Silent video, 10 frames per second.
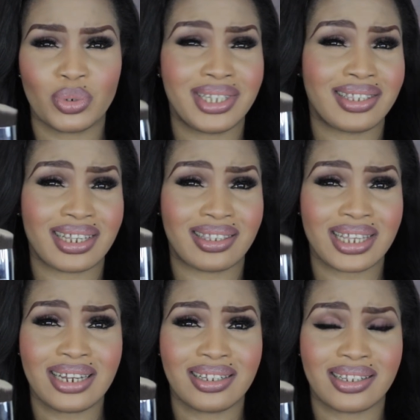which is
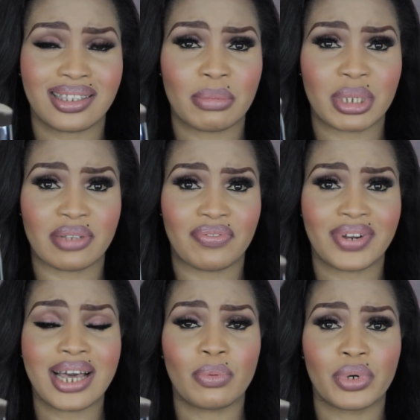exactly the same as the
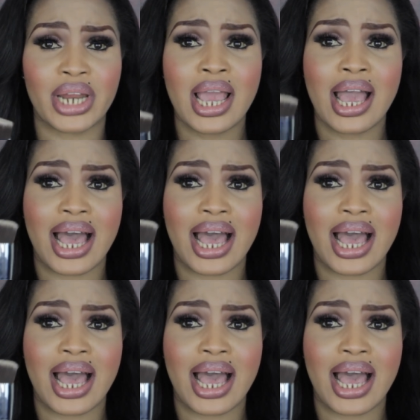flat one.